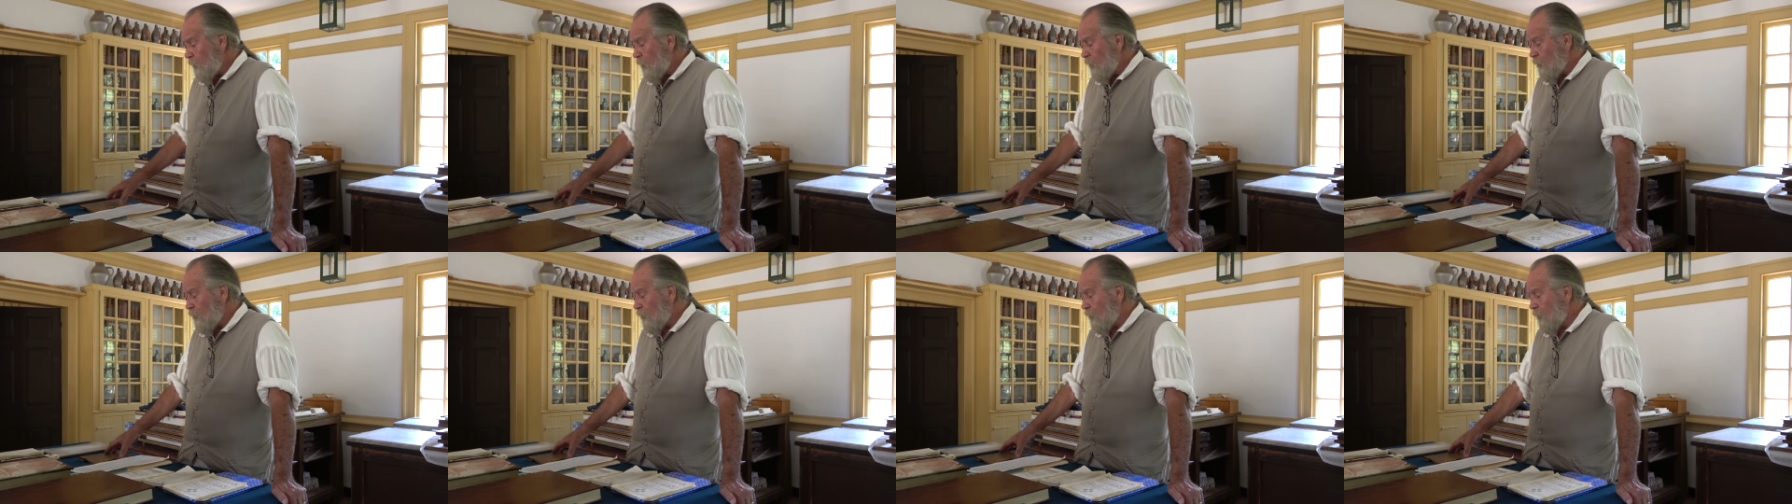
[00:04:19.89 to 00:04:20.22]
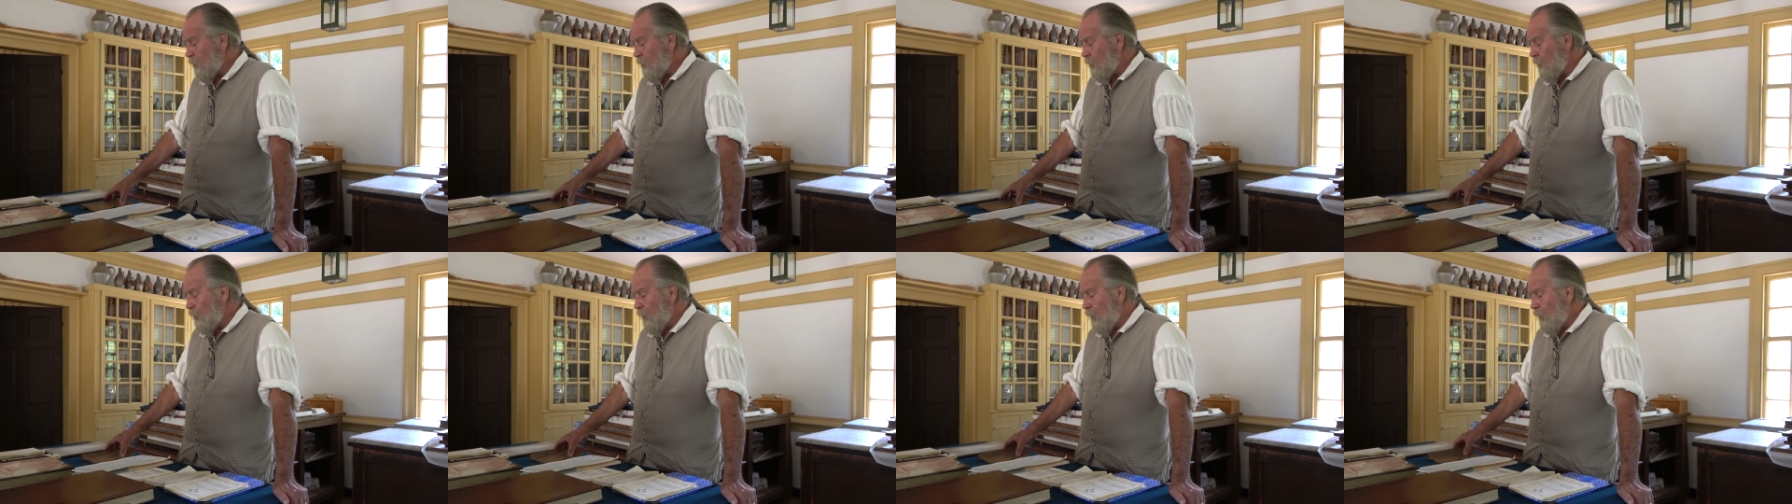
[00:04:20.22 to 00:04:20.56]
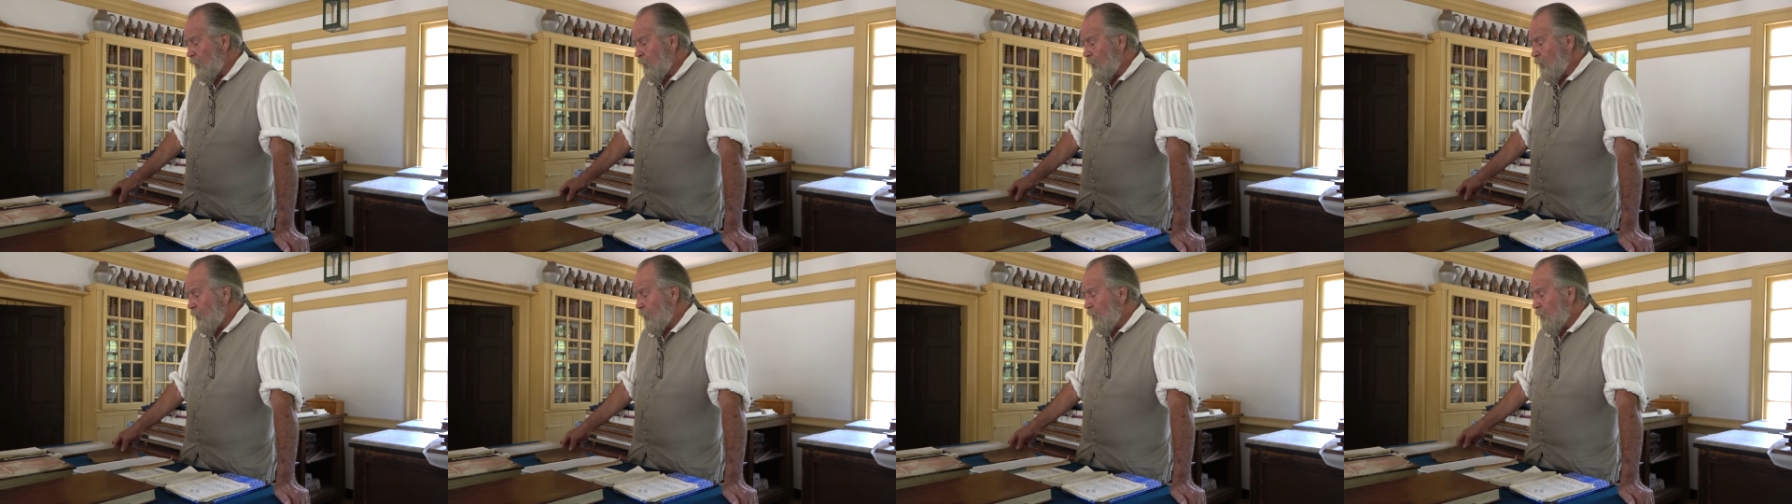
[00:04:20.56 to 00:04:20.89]
books that were
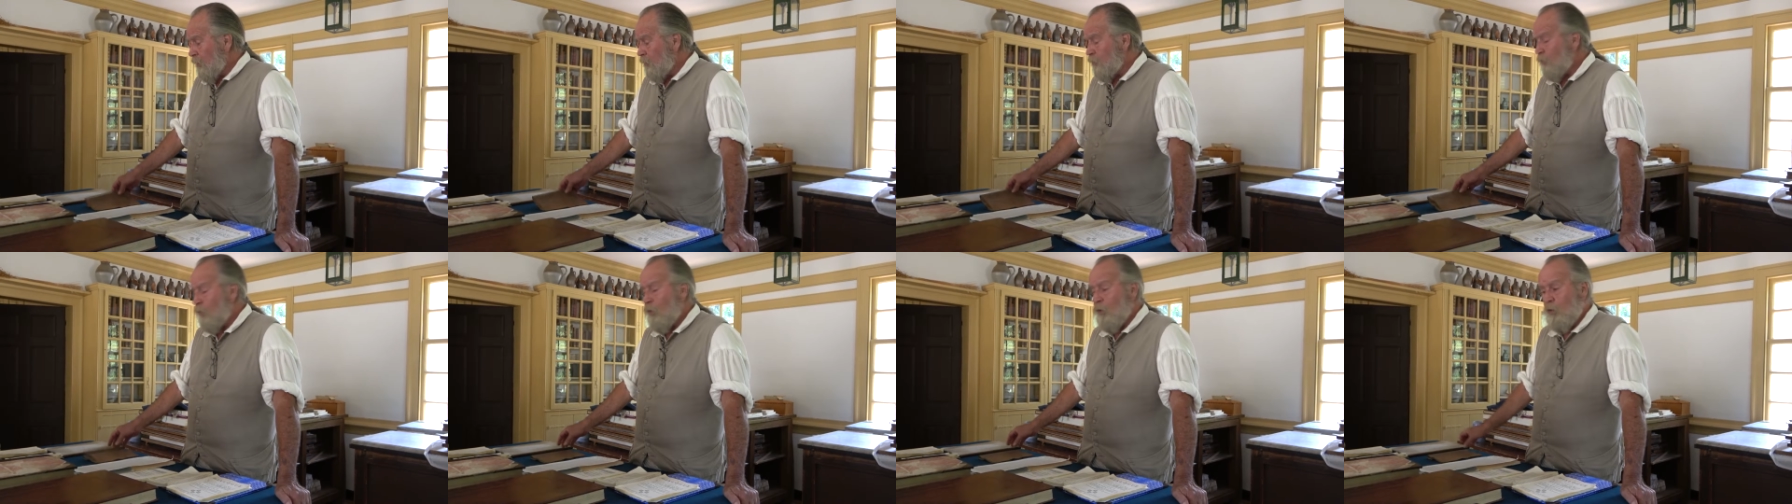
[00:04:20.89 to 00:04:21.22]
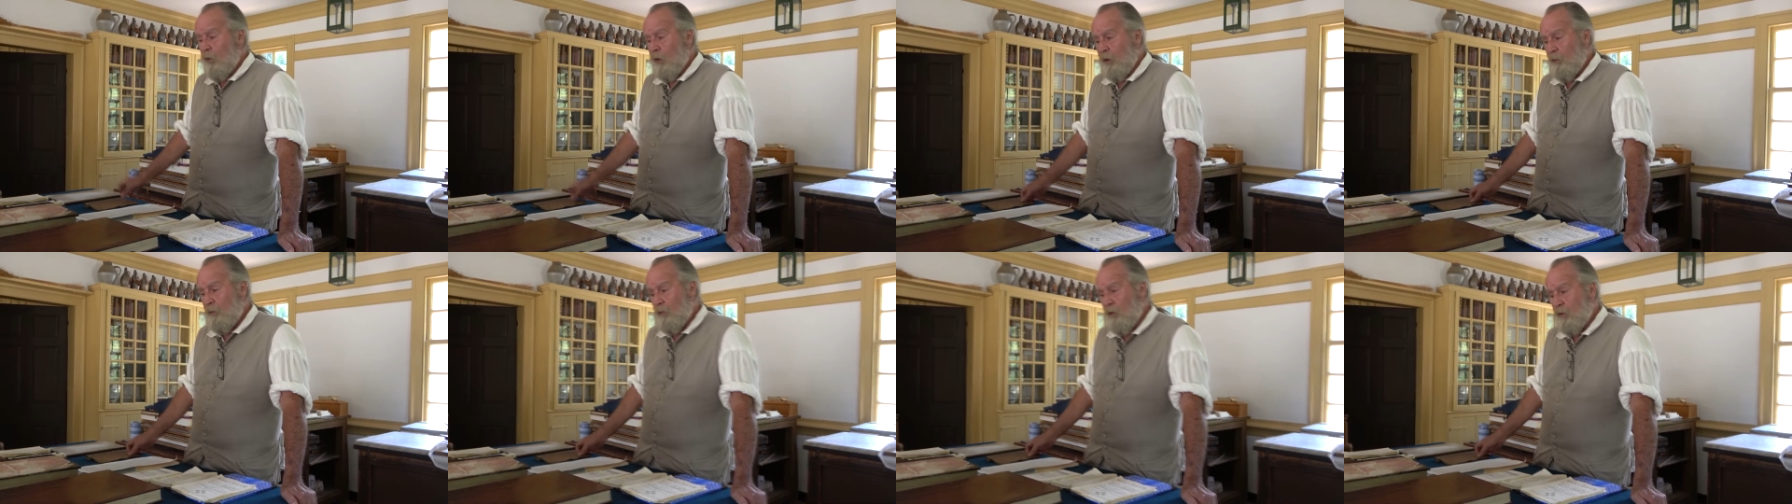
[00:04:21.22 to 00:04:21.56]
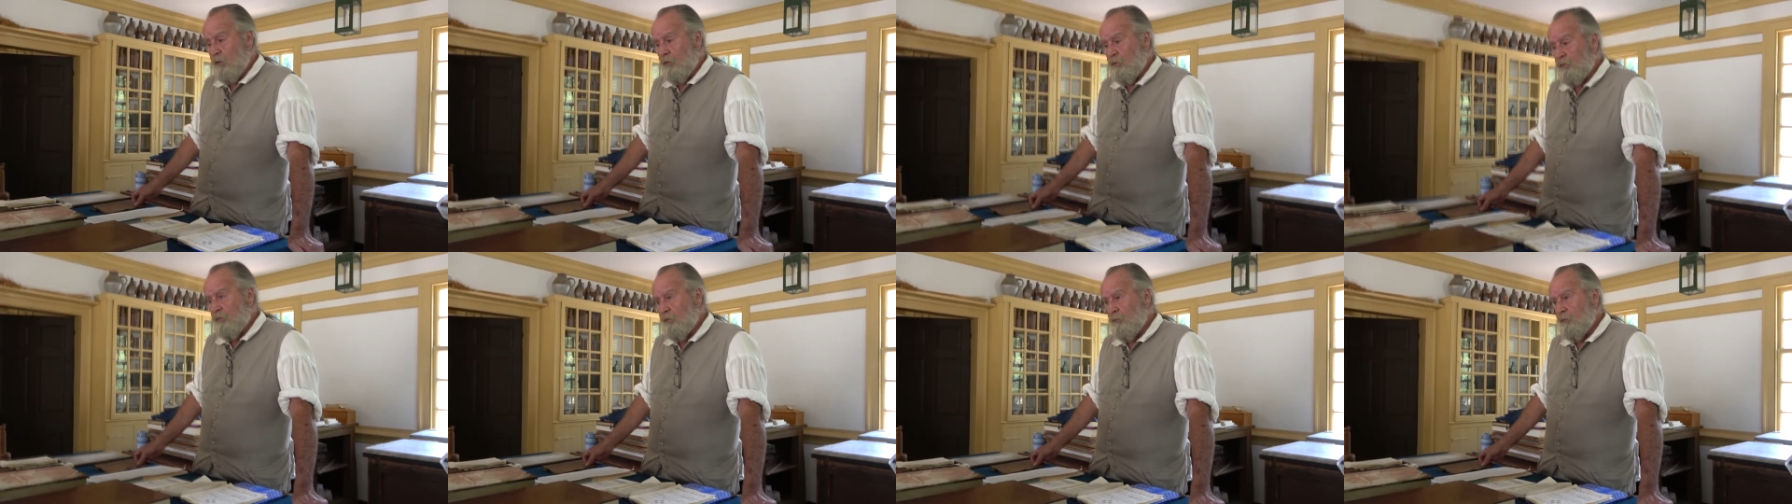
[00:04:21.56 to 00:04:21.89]
throwaway
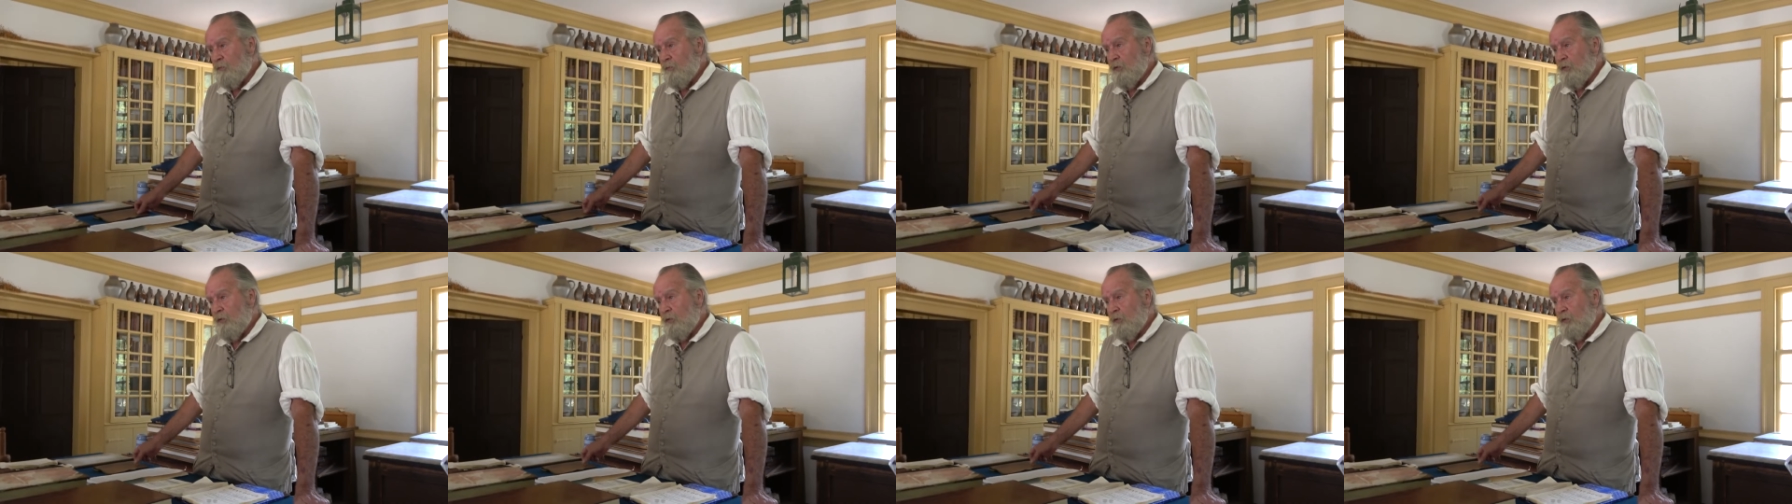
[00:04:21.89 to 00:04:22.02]
books.